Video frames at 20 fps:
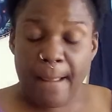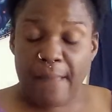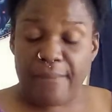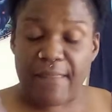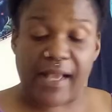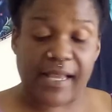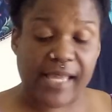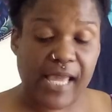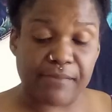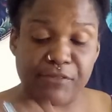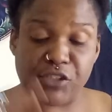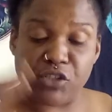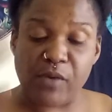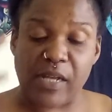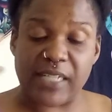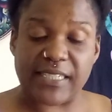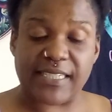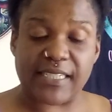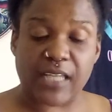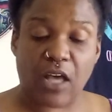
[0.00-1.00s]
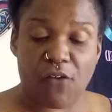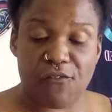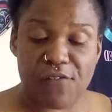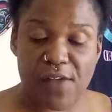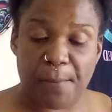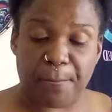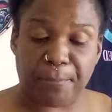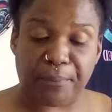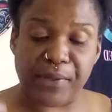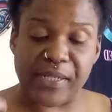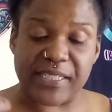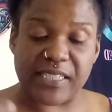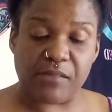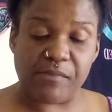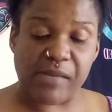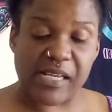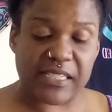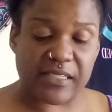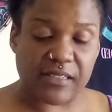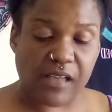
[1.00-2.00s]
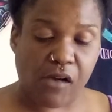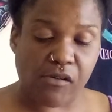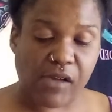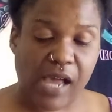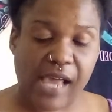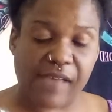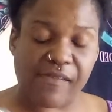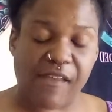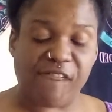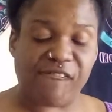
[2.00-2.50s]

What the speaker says: That kept you in self-imprisonments, okay?